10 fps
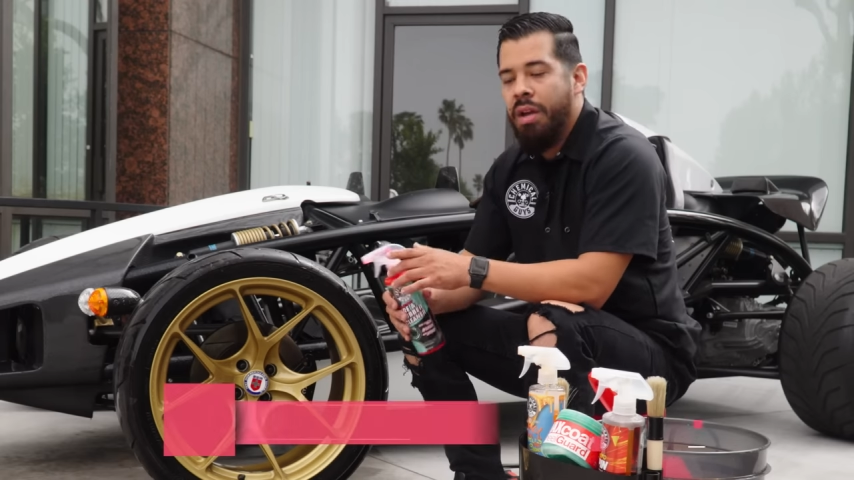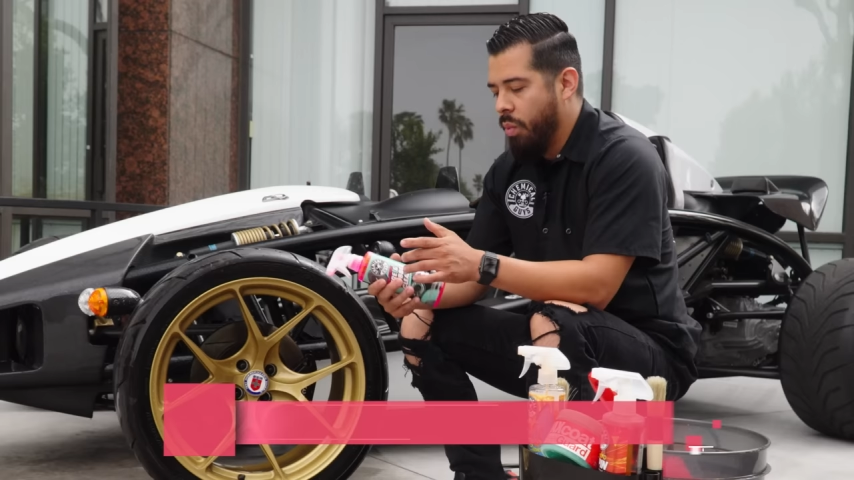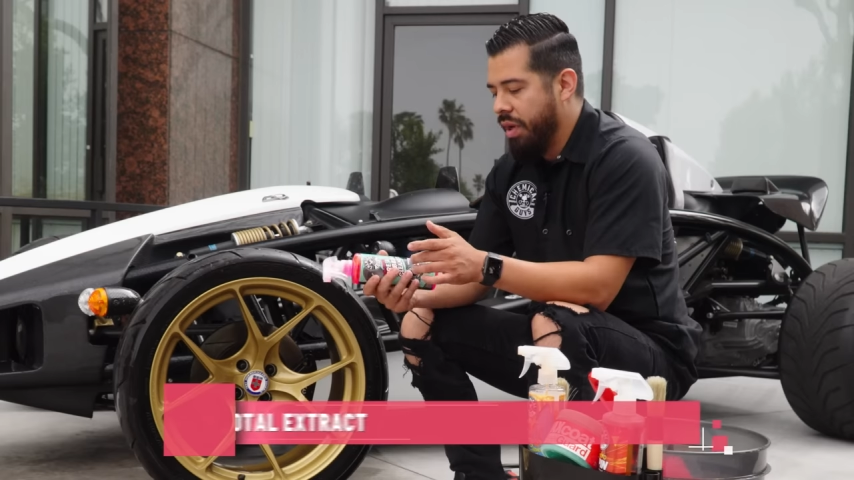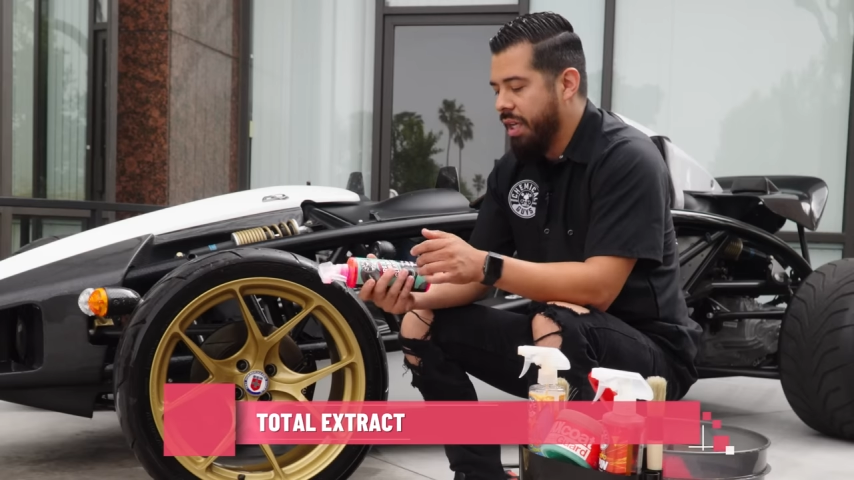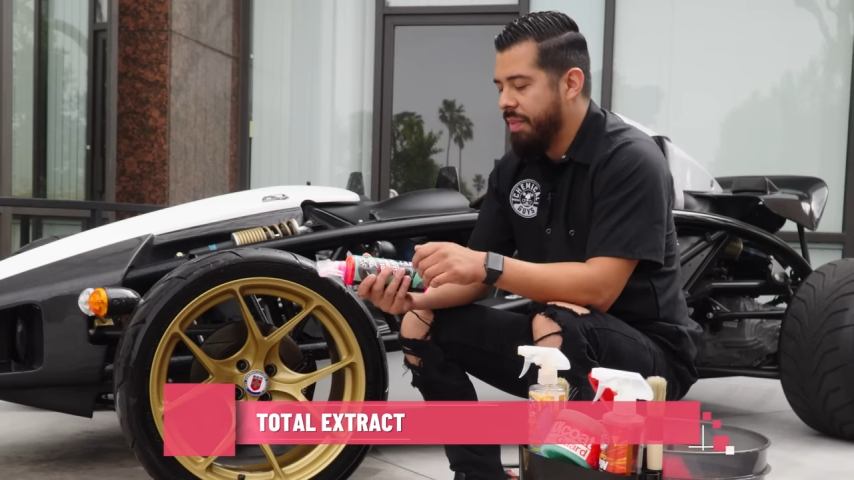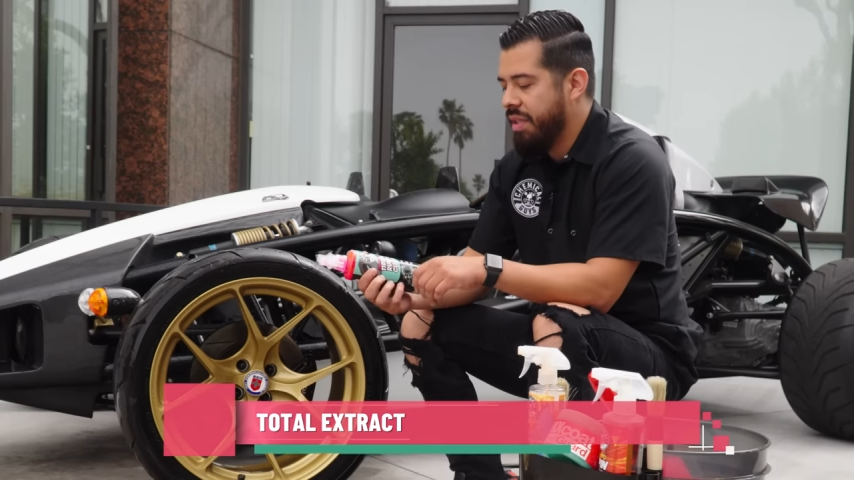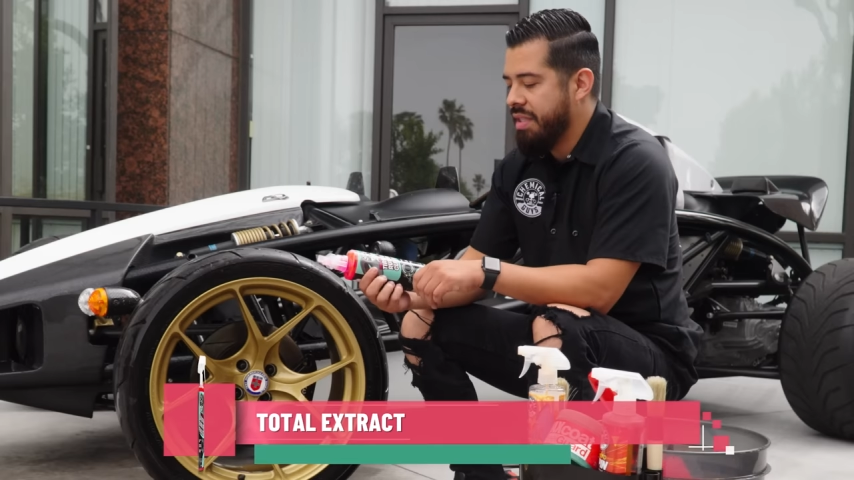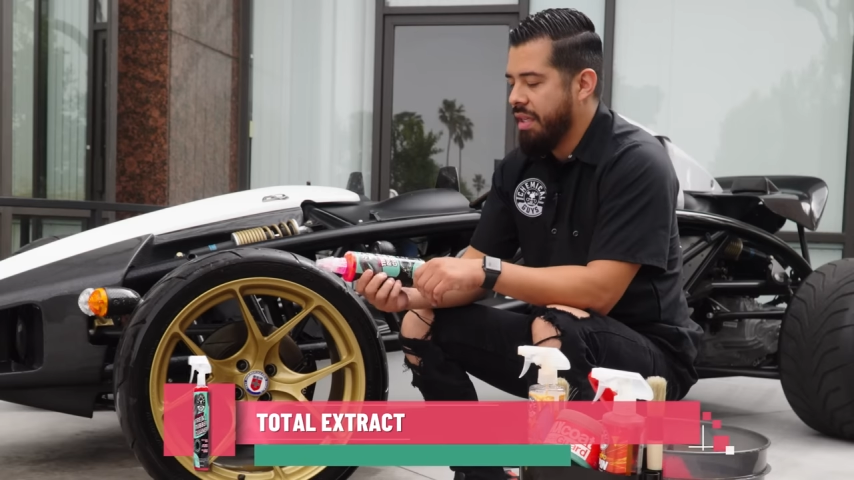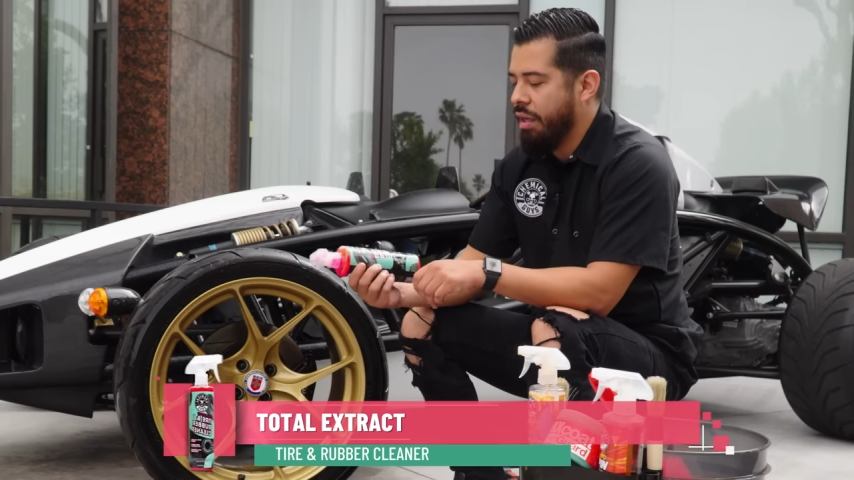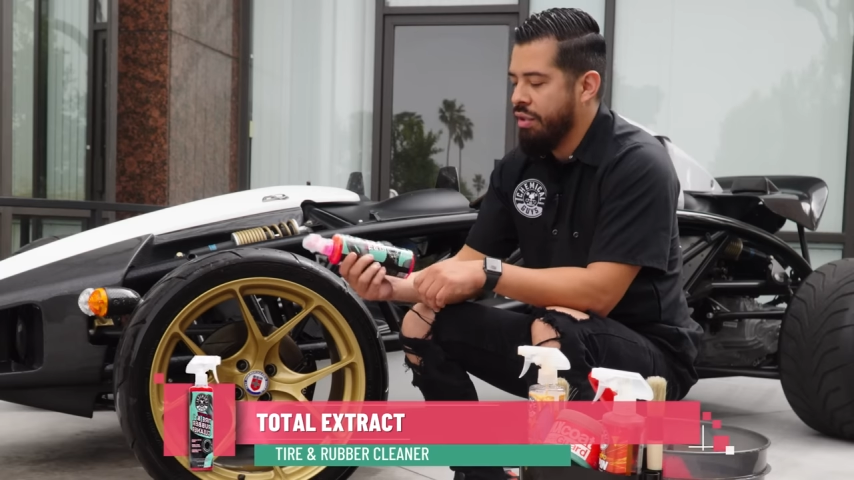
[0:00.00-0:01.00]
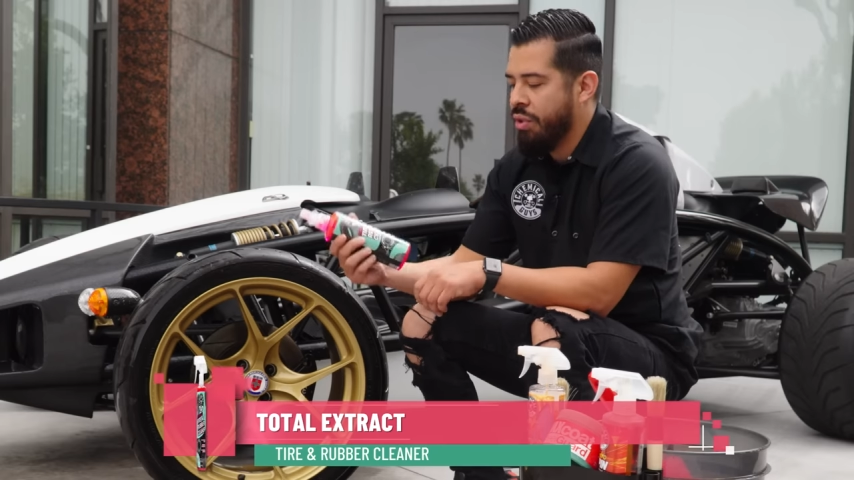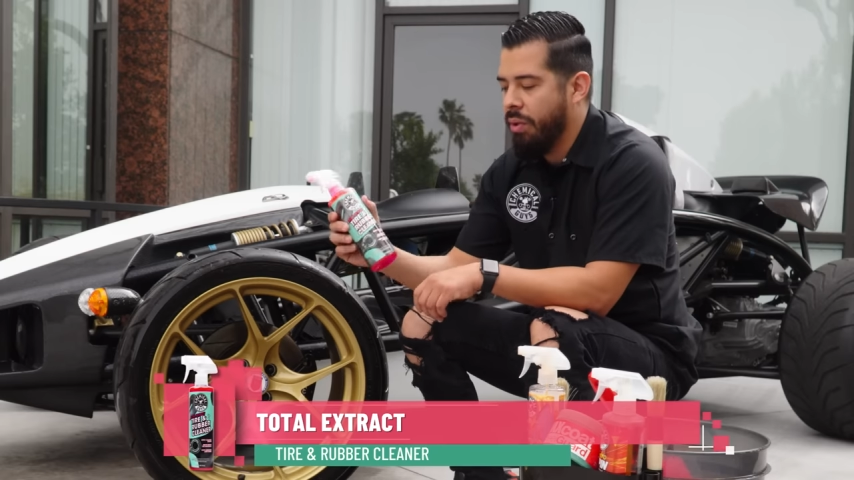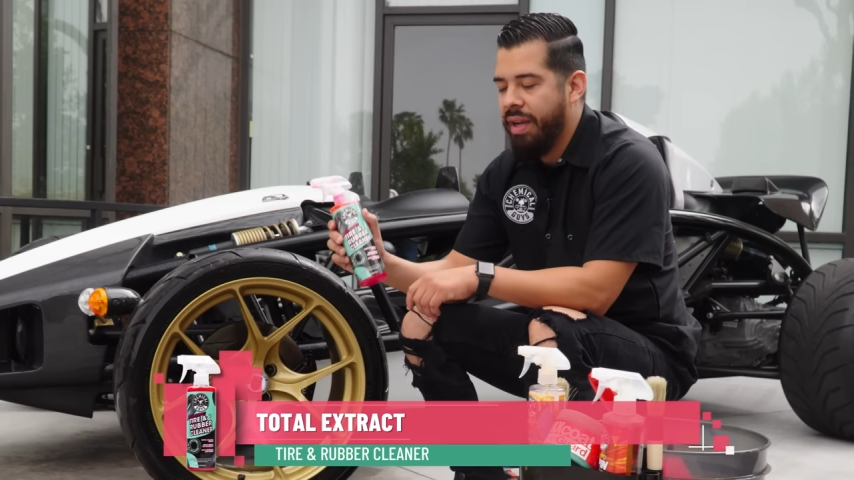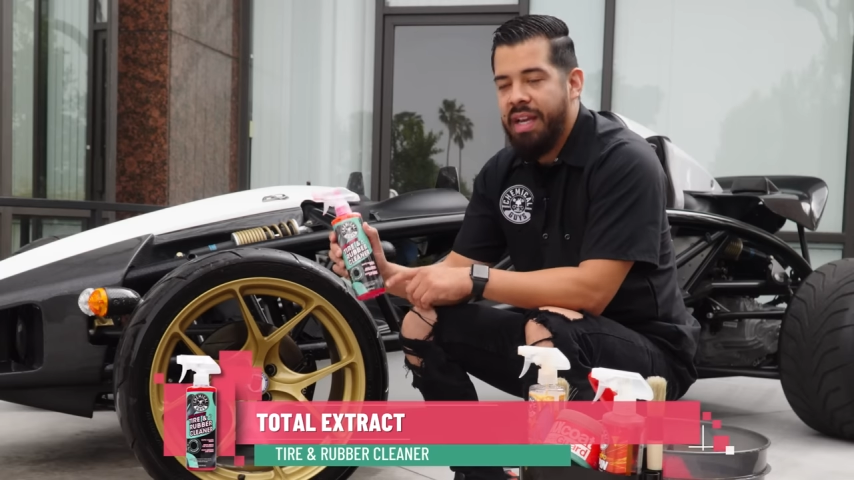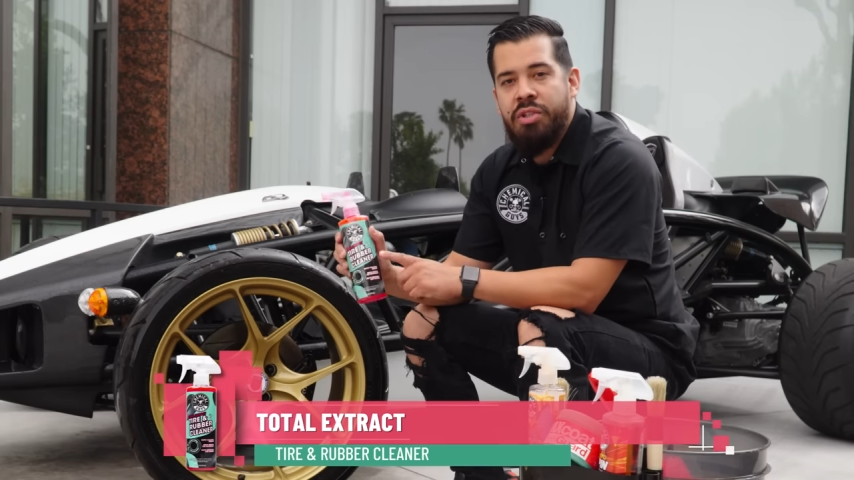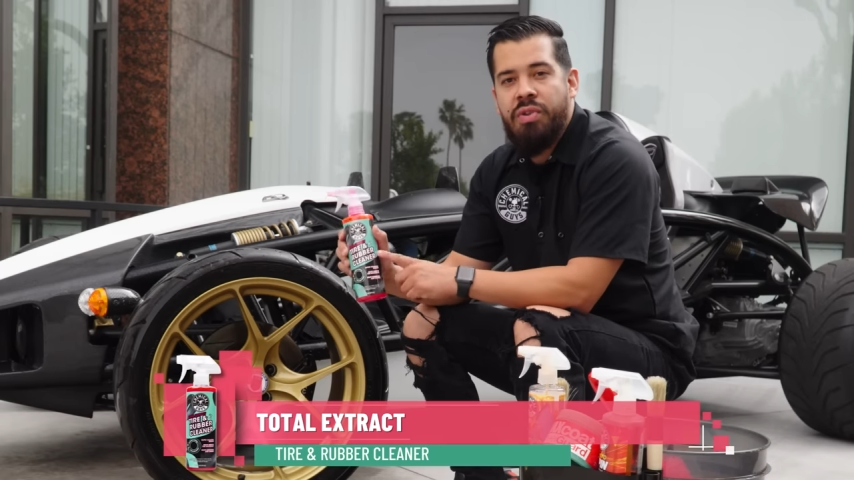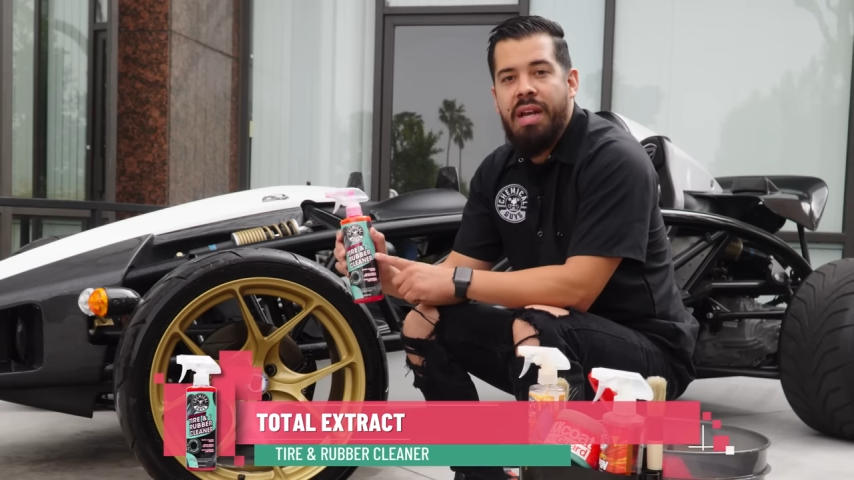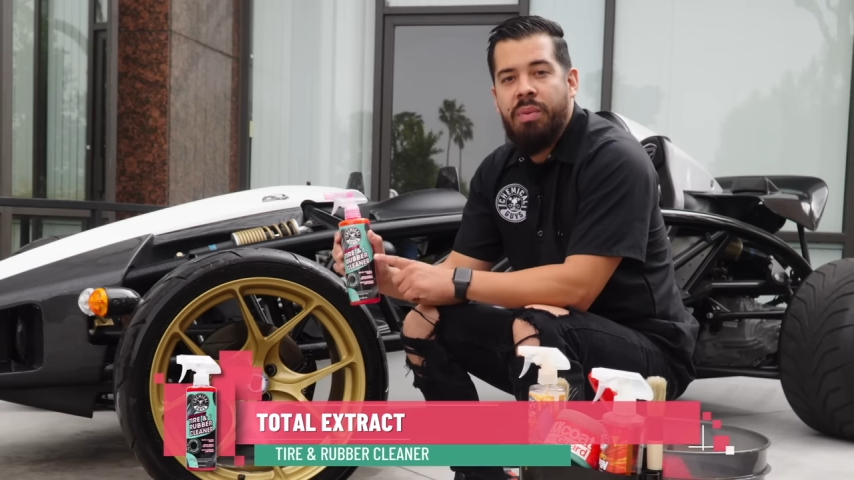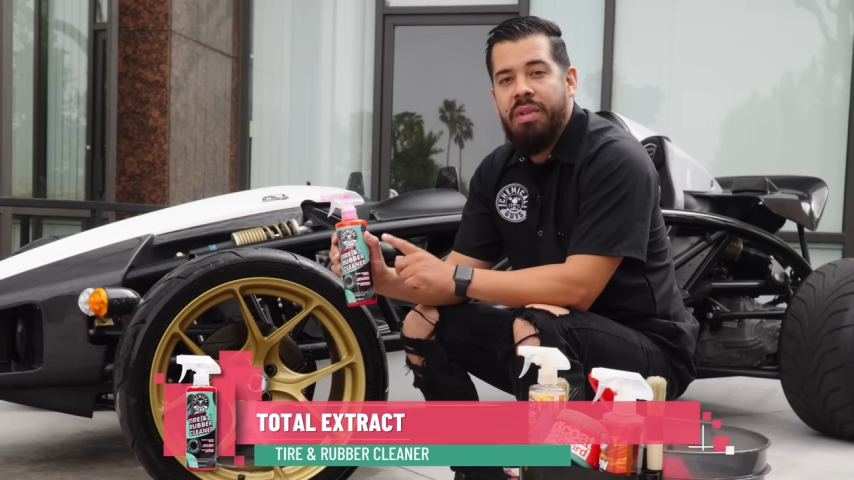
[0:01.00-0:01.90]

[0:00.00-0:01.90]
We're gonna be using our Total Extract,